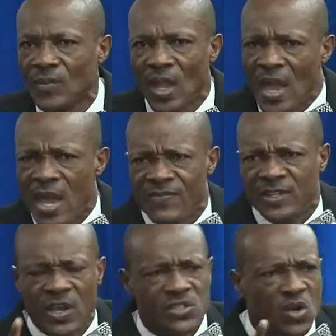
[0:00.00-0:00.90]

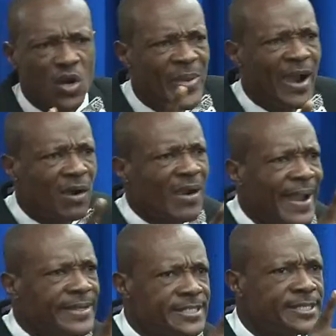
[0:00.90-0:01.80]
Everything is going to be all
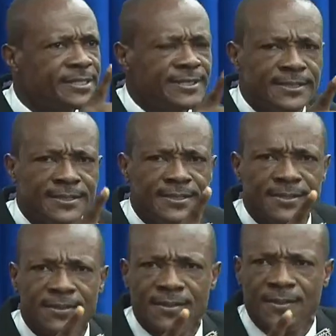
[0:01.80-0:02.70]
right.
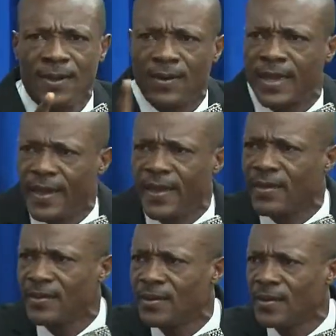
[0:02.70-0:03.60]
Okay,
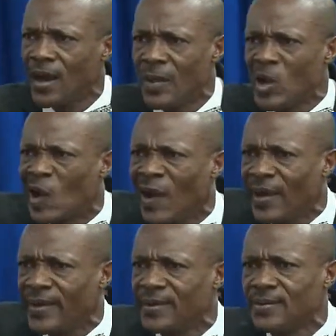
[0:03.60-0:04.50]
I'm your God.